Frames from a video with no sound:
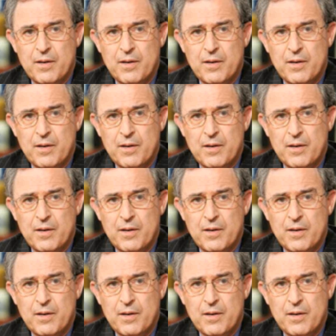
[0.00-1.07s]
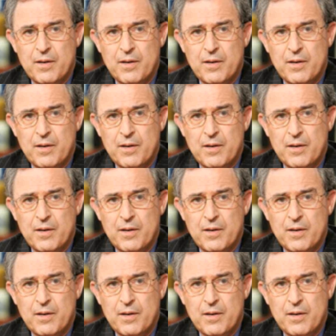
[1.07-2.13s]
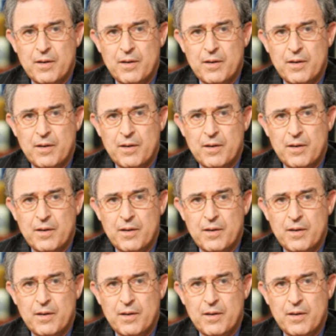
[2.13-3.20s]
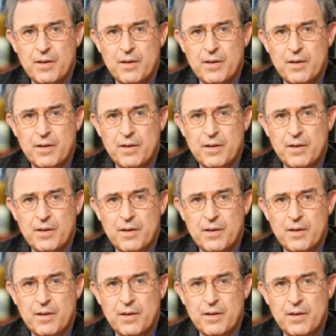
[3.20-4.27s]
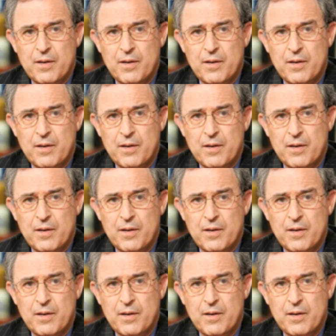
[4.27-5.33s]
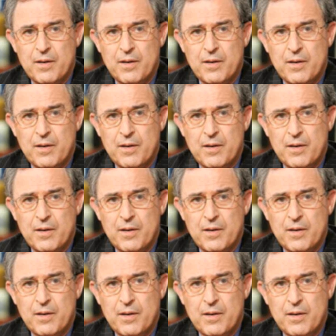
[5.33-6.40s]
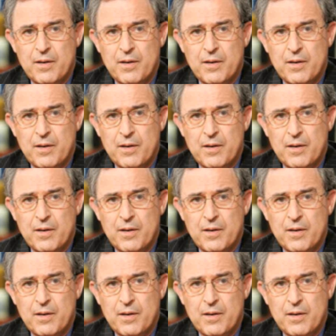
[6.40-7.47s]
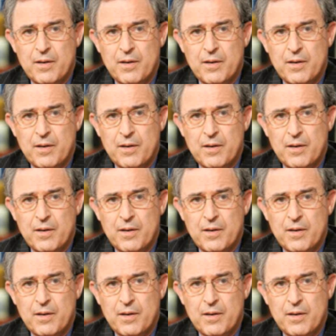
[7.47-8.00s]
(no lip movement)